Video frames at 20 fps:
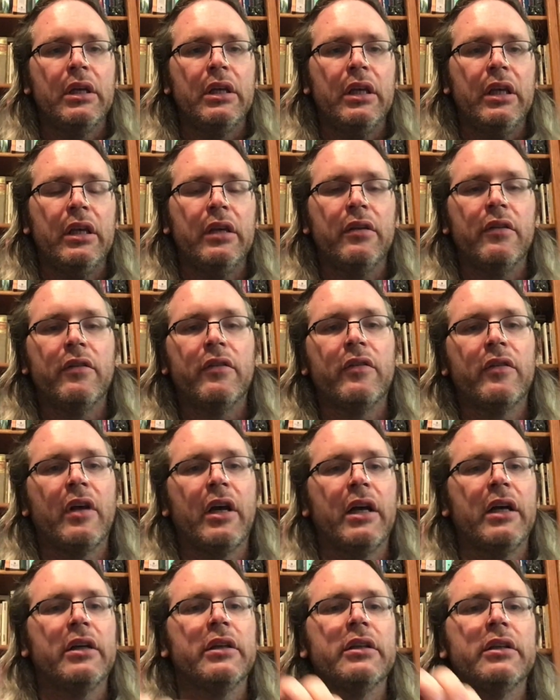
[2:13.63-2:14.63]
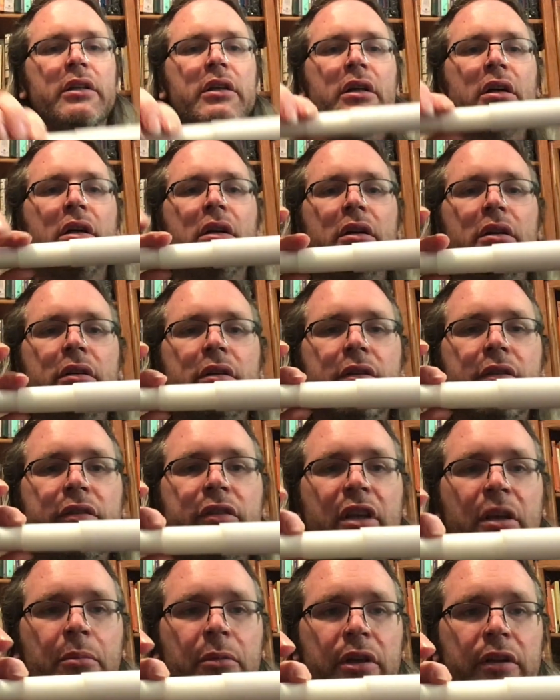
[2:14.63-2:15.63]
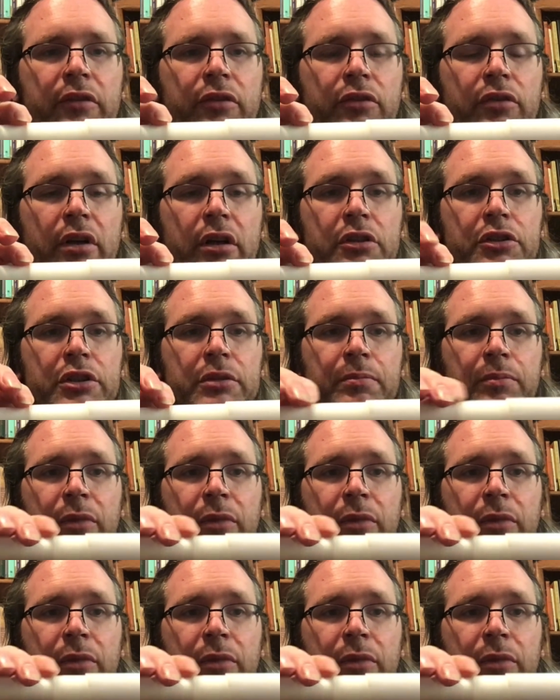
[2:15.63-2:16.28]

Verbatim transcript: is uh, same construction.